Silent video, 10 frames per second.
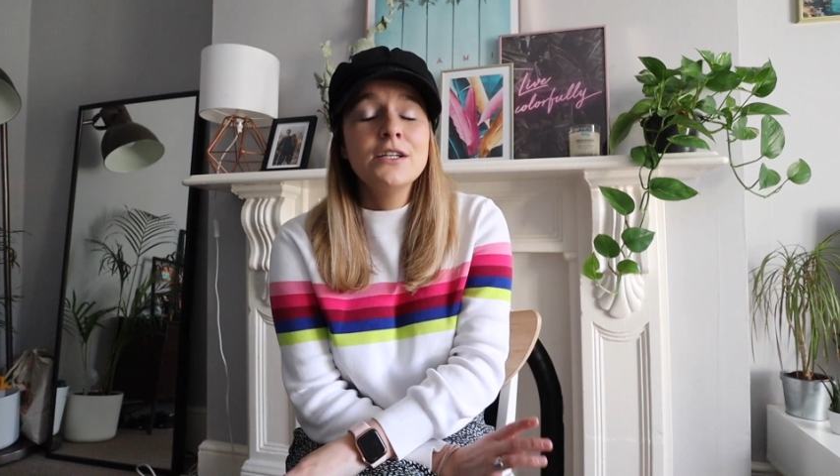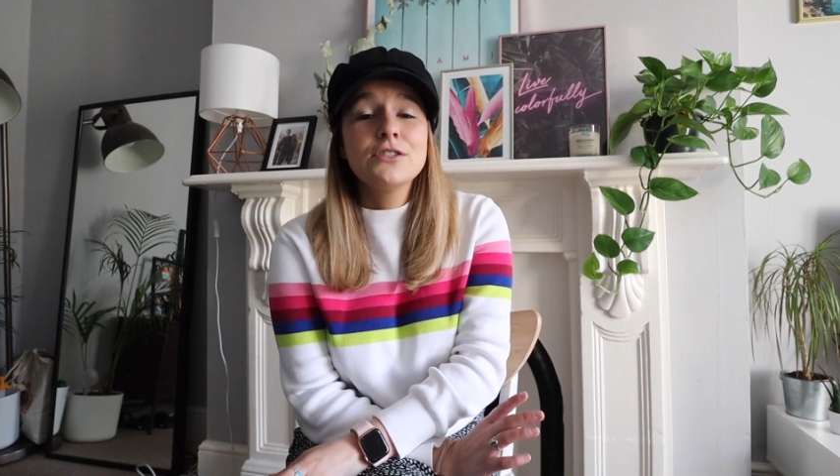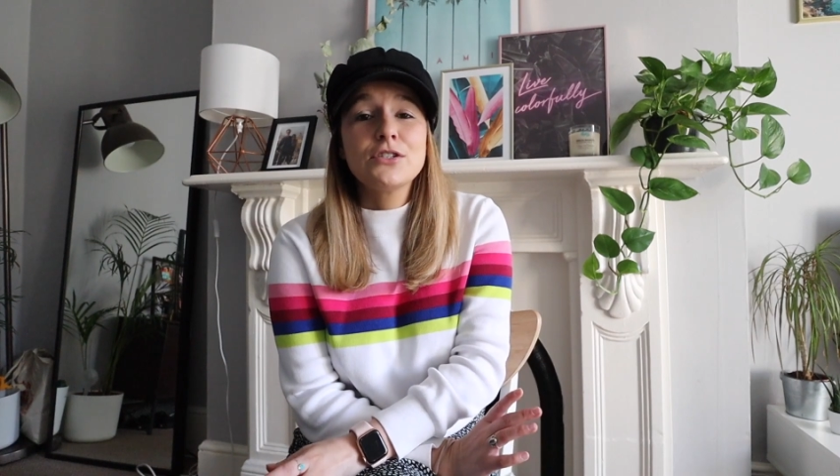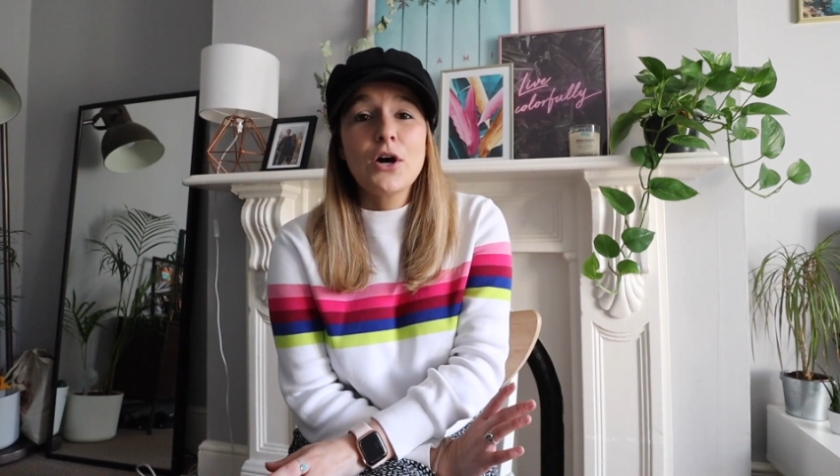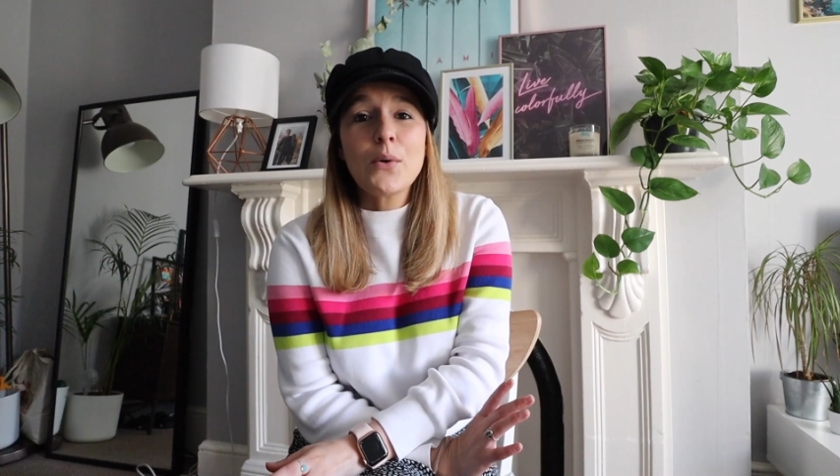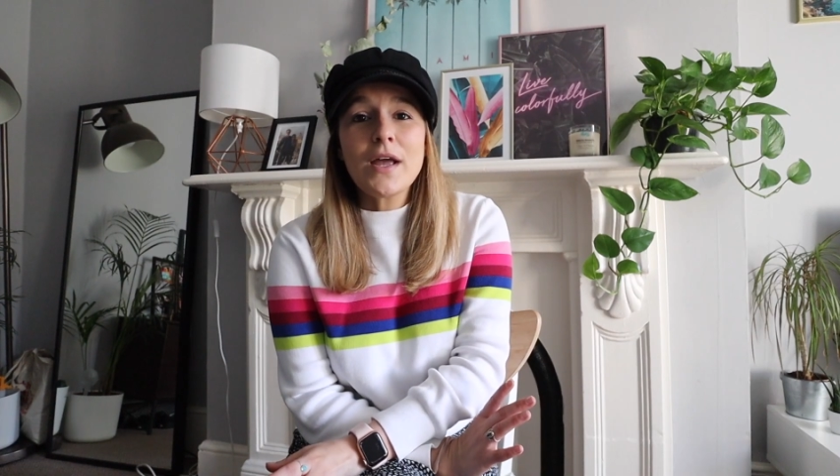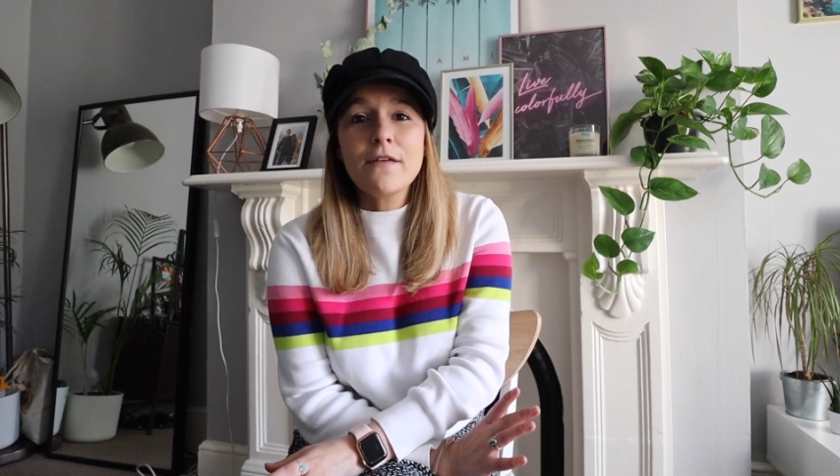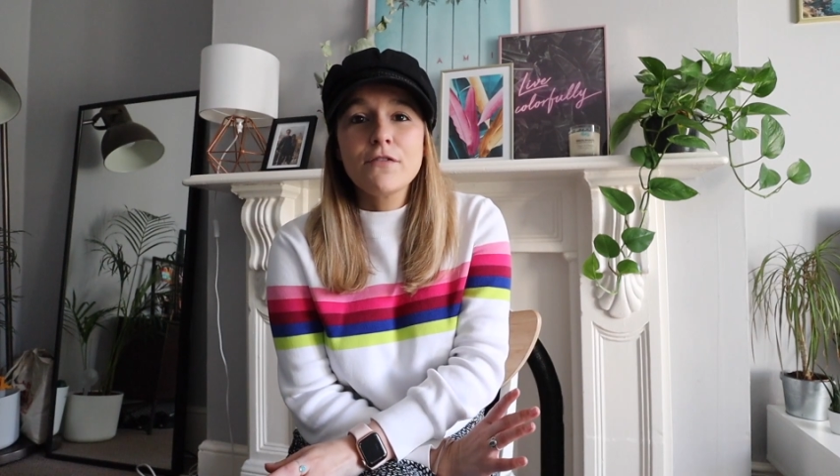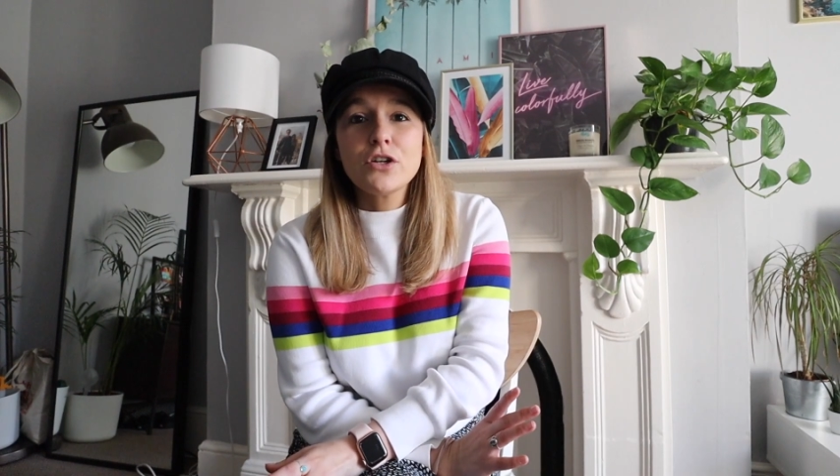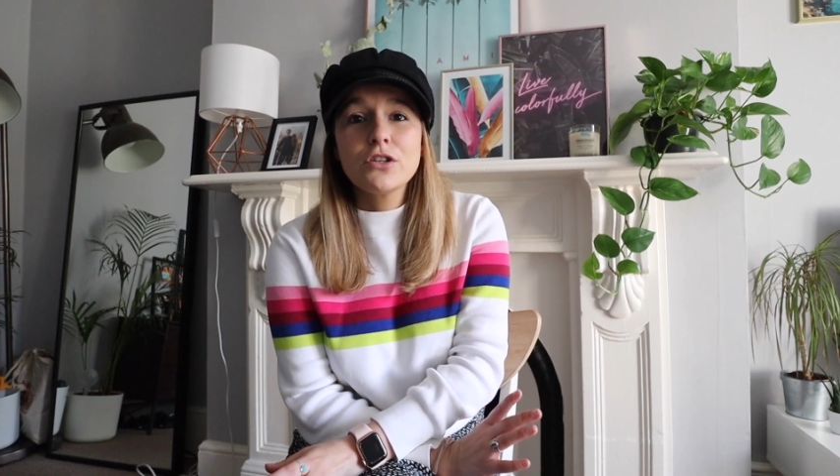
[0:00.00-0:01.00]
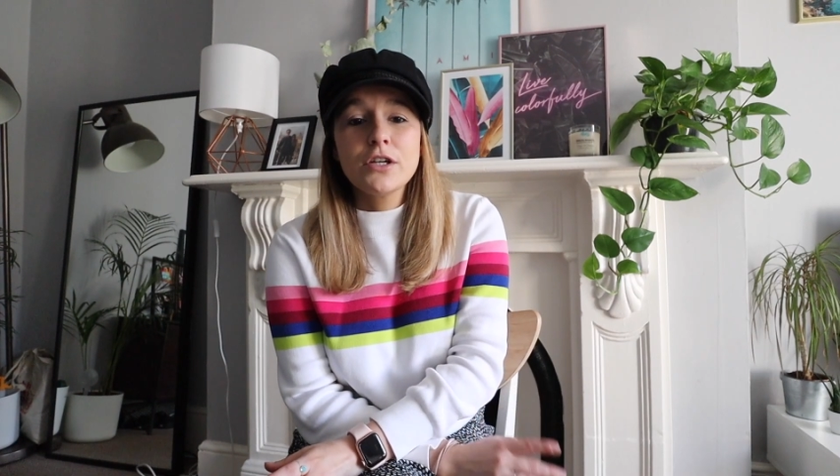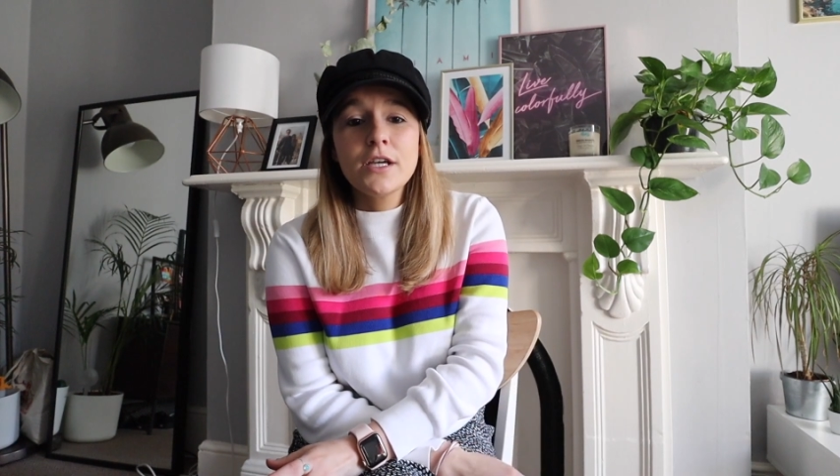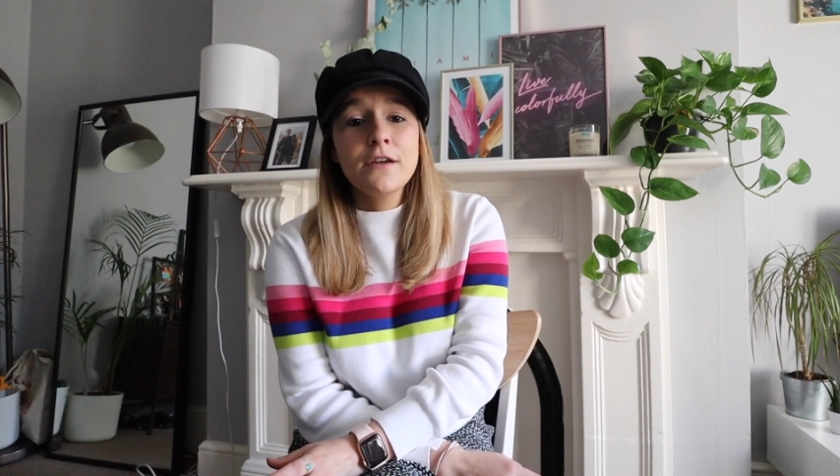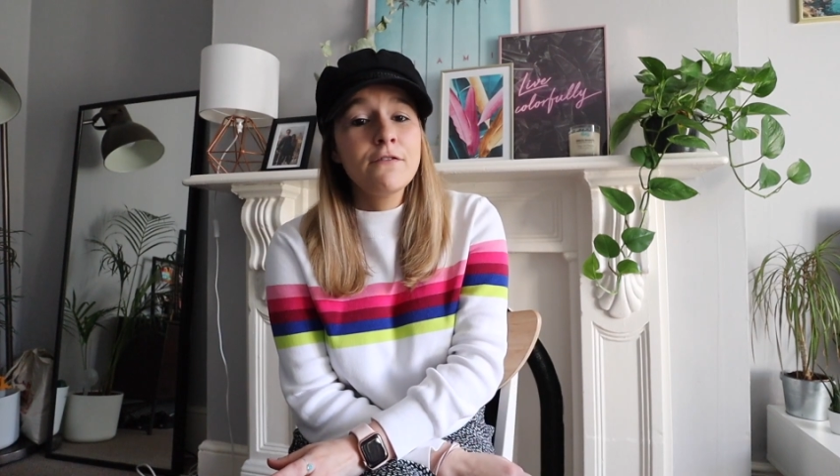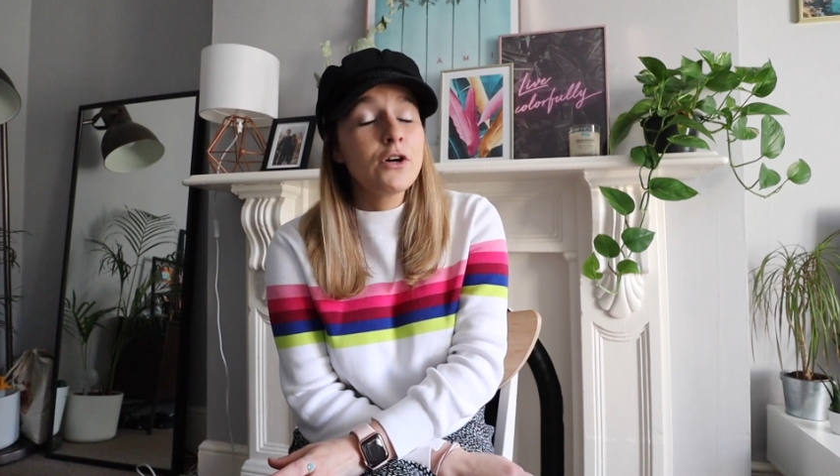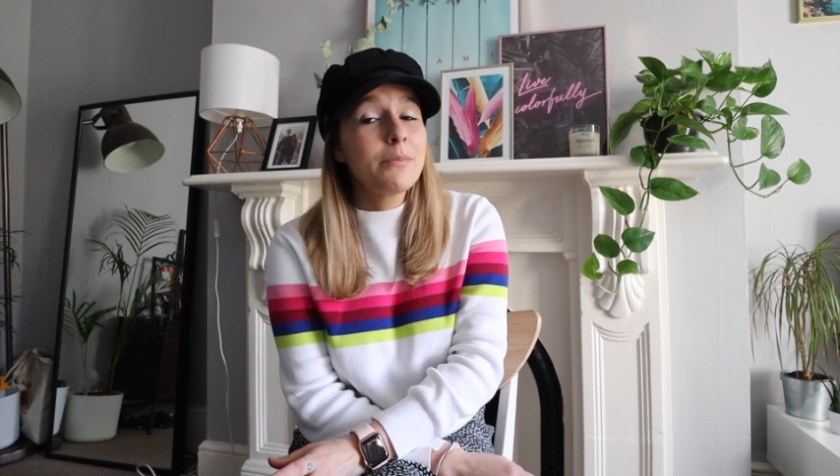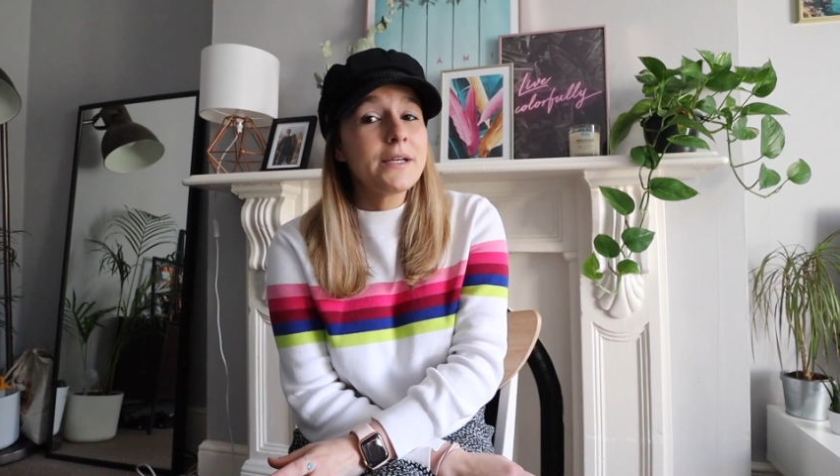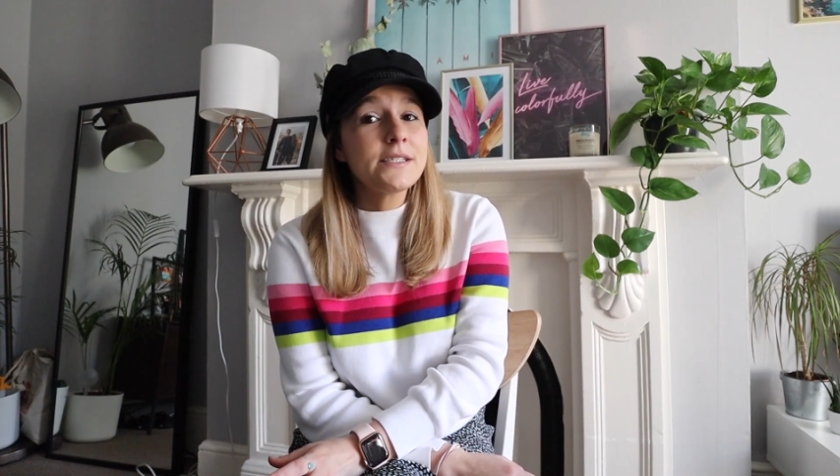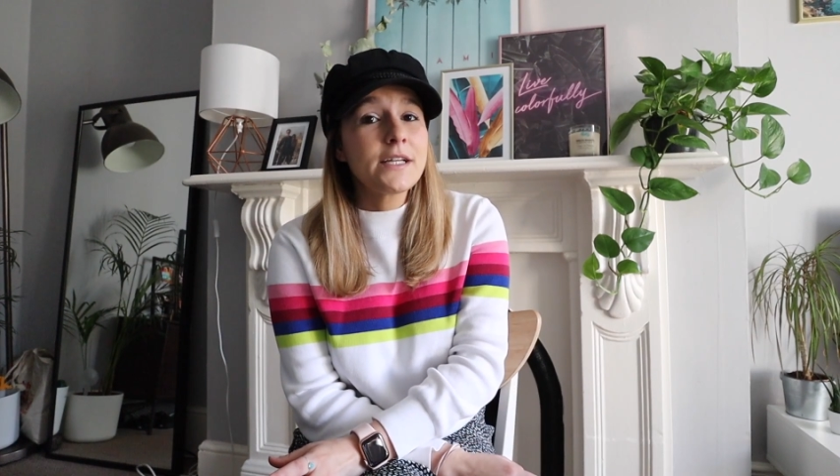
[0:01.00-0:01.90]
So if you're looking for a place